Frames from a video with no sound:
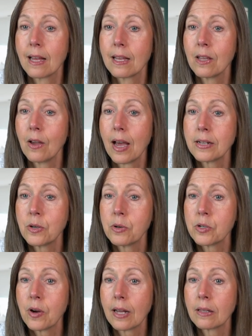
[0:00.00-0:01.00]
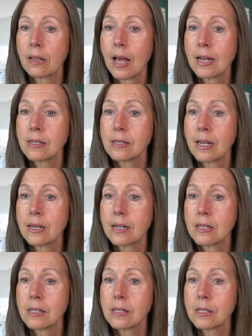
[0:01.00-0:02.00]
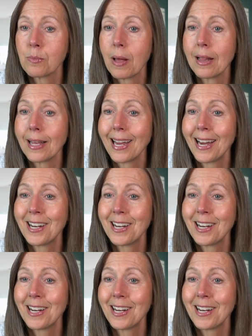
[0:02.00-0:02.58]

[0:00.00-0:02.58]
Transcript: You had to retract the last sentence spelling.